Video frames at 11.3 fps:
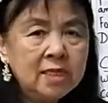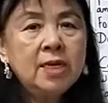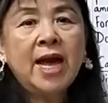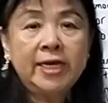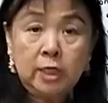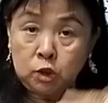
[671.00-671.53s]
here
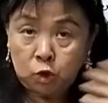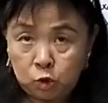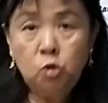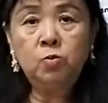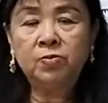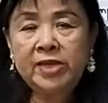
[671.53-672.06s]
I
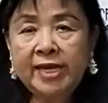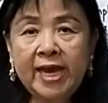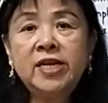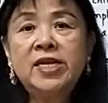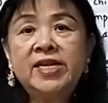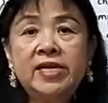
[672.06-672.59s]
assume that
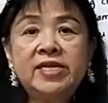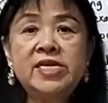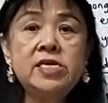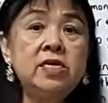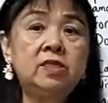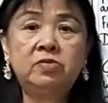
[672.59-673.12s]
candidate
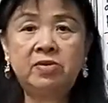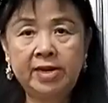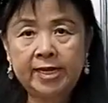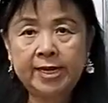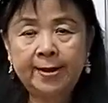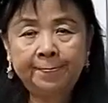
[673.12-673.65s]
D is
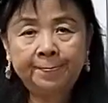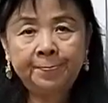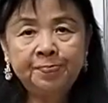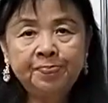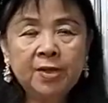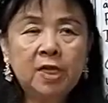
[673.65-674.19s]
ready.
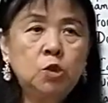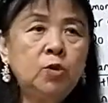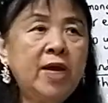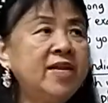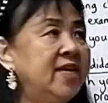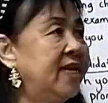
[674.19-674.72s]
So
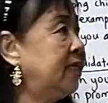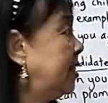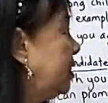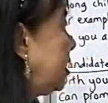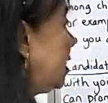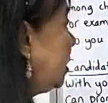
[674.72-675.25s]
candidate